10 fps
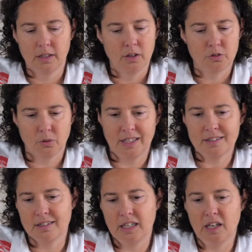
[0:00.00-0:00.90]
So let's
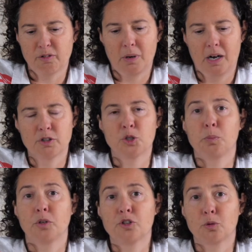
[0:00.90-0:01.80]
say if my
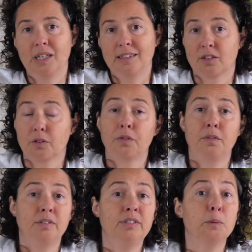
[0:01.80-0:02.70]
response rate is
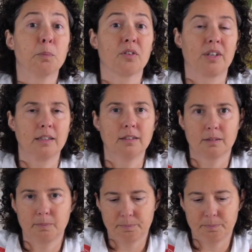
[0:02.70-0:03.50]
50%,